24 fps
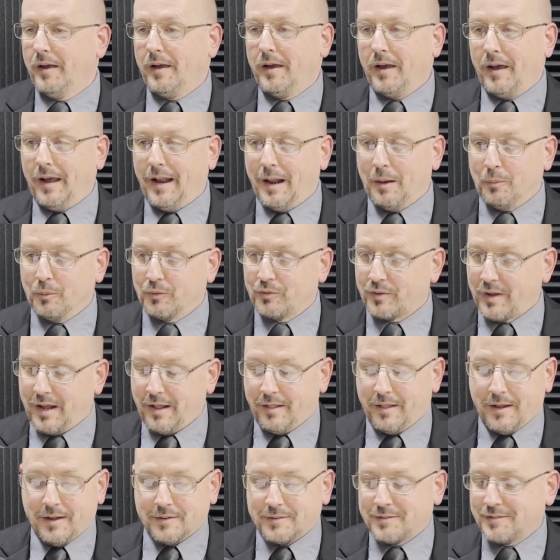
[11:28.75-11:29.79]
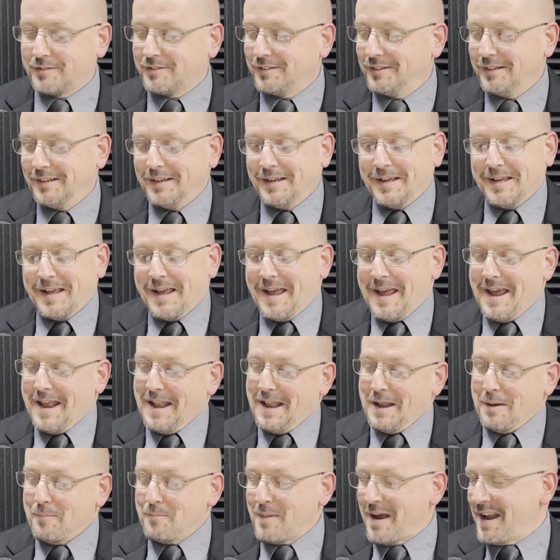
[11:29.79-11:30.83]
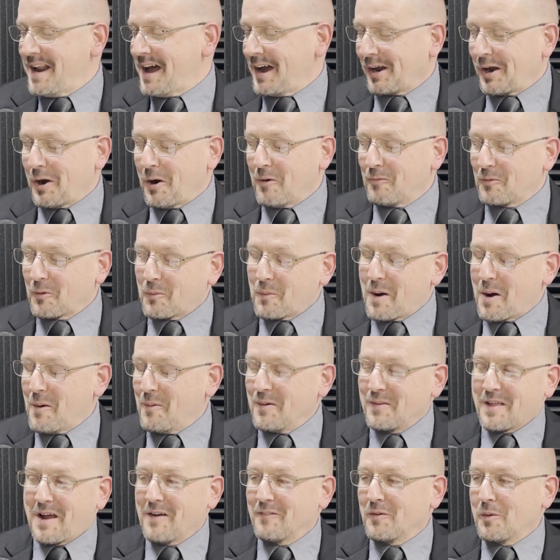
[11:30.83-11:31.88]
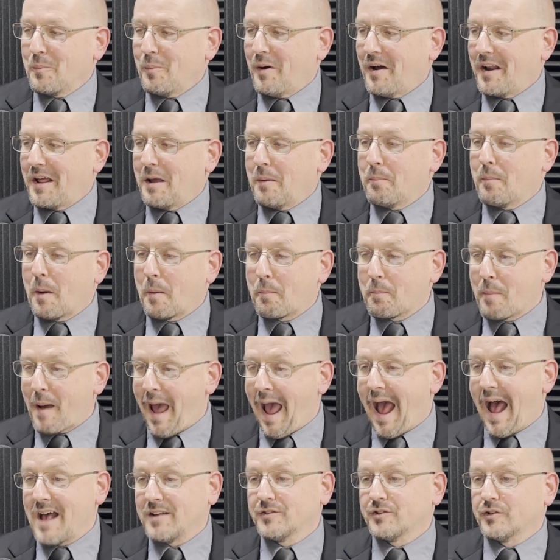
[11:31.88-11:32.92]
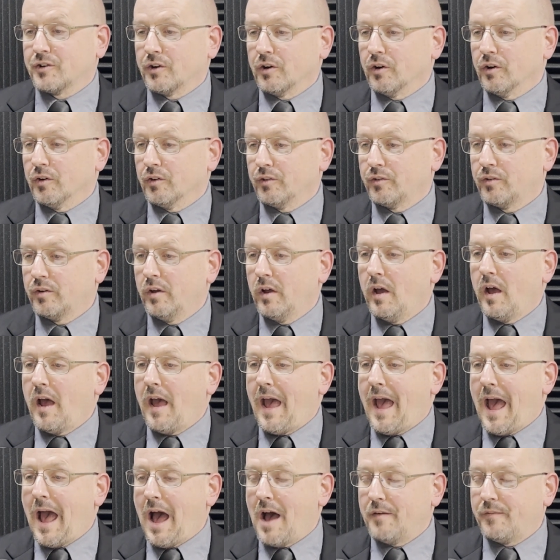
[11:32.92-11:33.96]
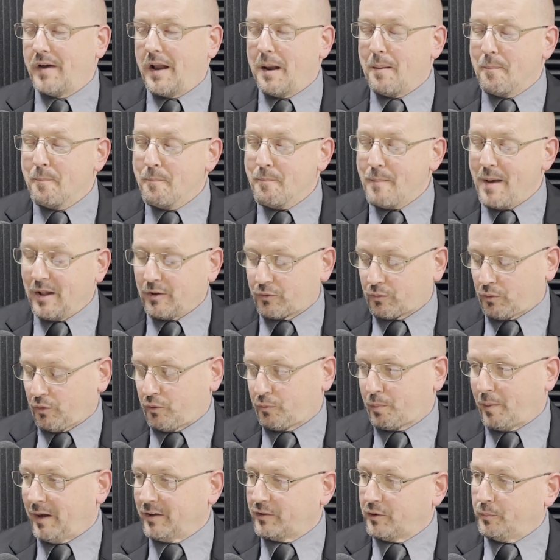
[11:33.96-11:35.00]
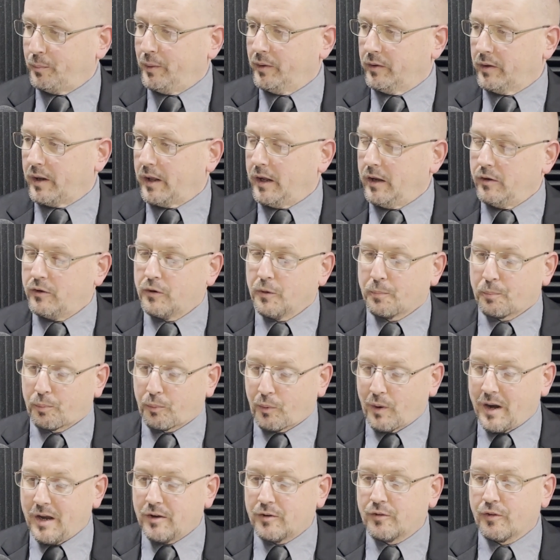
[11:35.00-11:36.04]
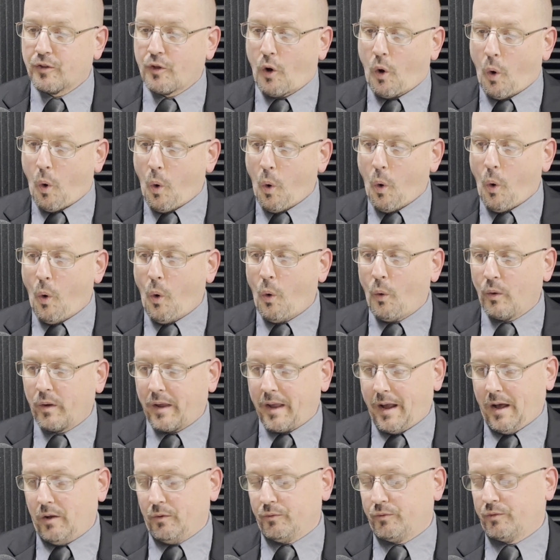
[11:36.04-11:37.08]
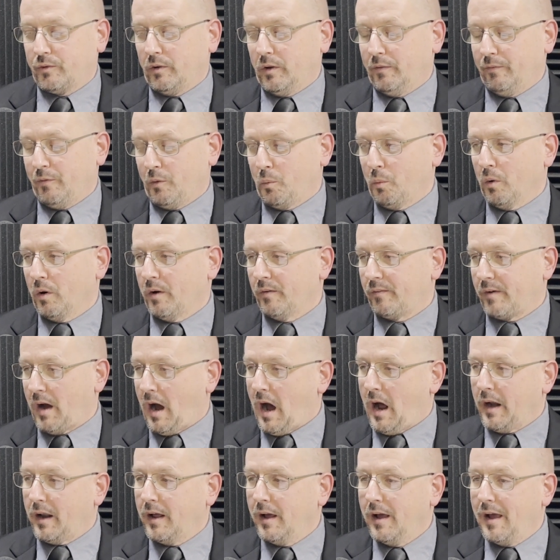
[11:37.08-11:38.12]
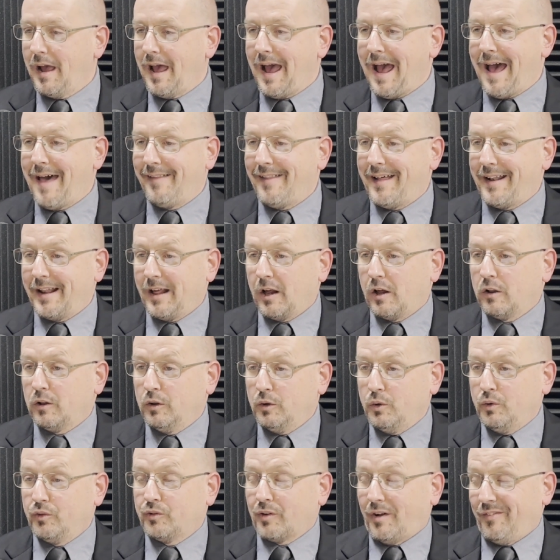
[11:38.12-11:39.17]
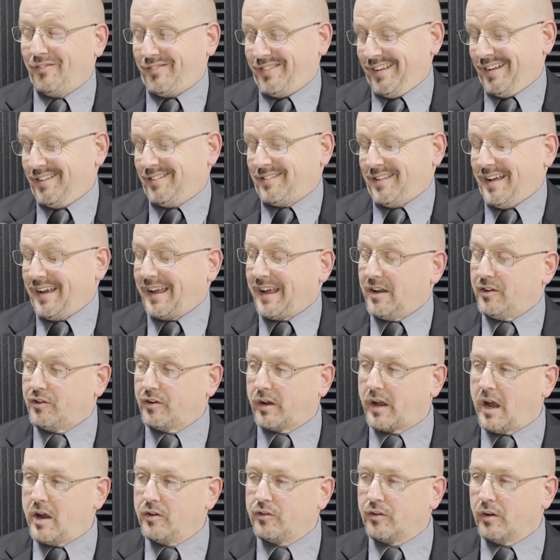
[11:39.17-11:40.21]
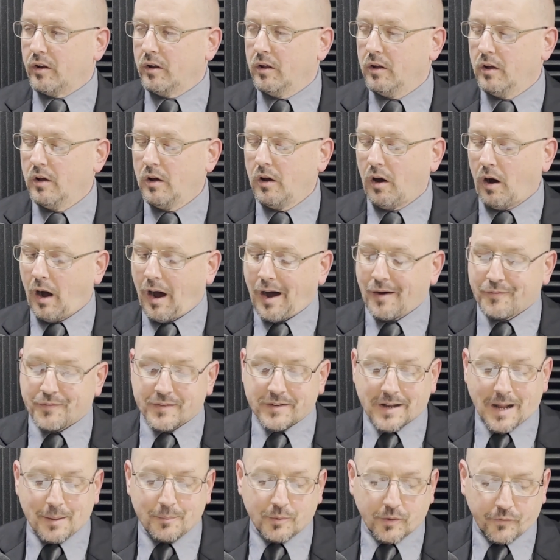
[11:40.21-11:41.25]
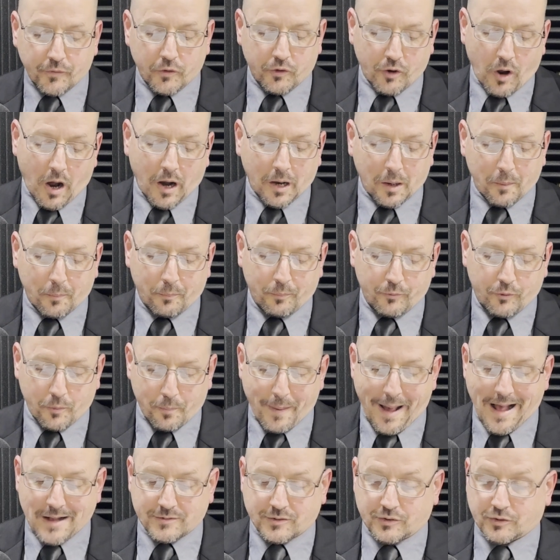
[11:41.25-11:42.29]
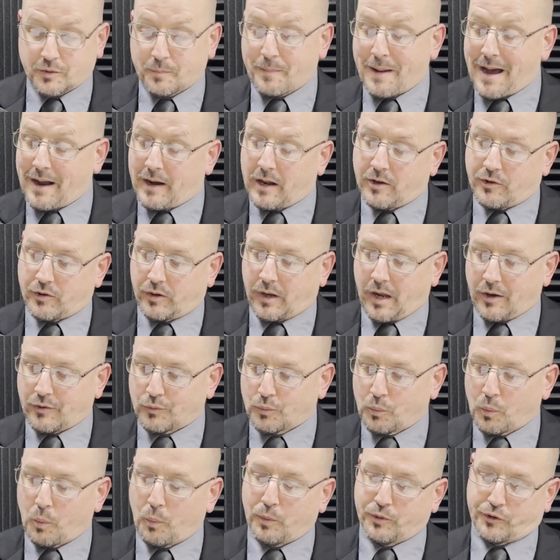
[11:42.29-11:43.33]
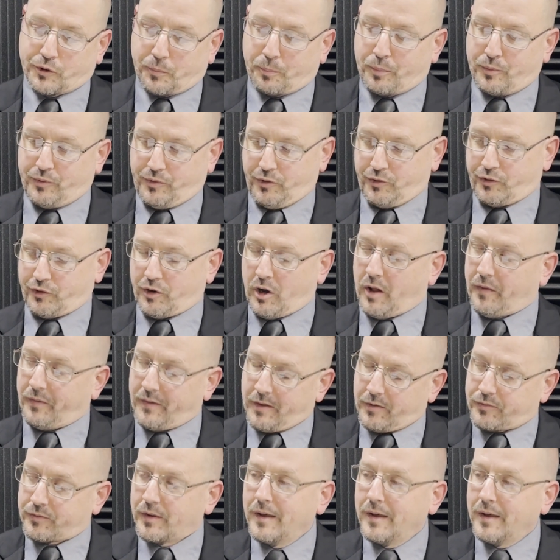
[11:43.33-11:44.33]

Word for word: And I will say this, and it may not go over well with everybody, but pastors have an immense responsibility to preach the whole counsel of the Word of God. And that includes on things like education. Oftentimes, if you talk to pastors about education, well, what's your position on this?